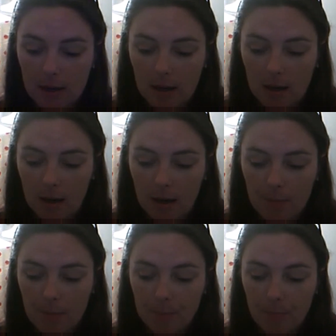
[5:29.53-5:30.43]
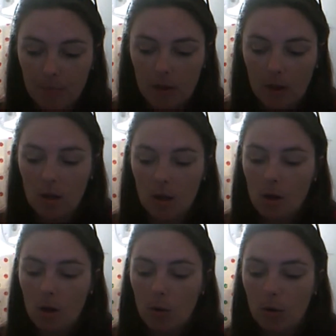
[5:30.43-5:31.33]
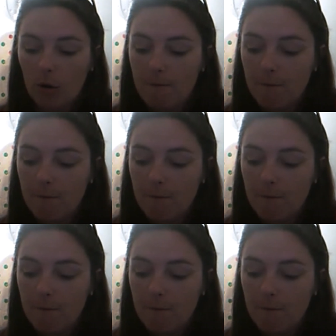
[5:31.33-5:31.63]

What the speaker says: I've got